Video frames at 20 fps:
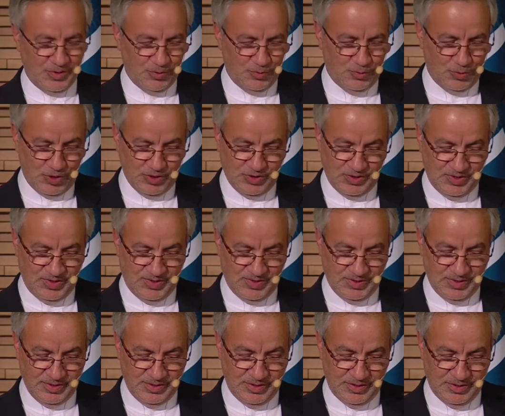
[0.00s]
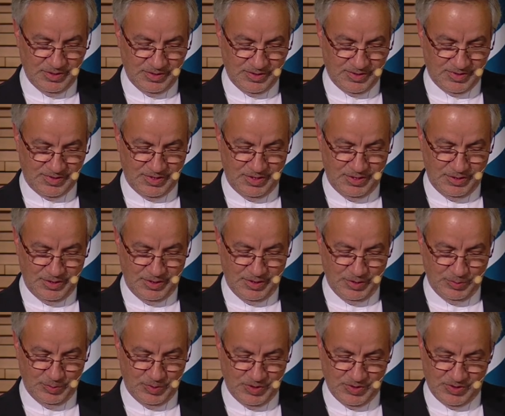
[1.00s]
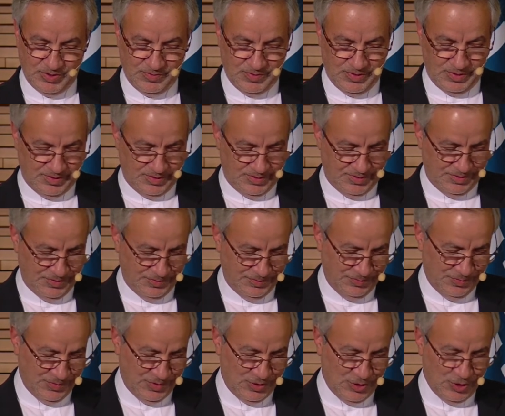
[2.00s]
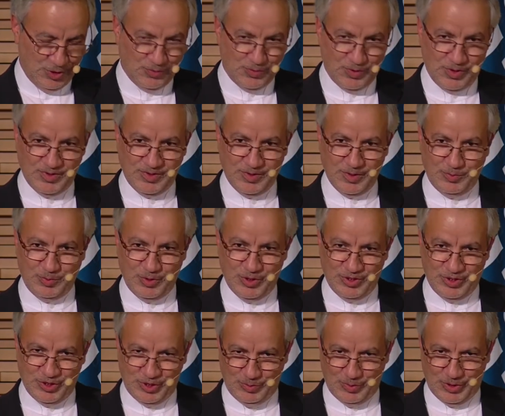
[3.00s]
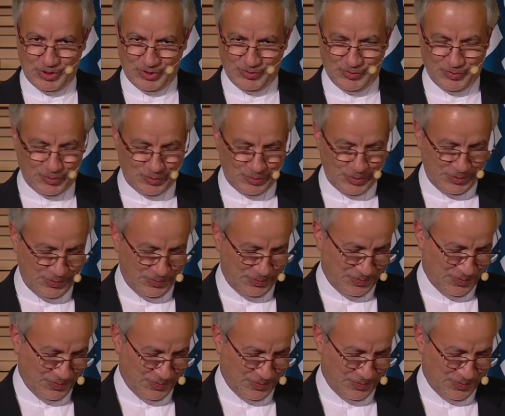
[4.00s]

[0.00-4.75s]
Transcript: What is the single best verse? It was a pilgrimage for me.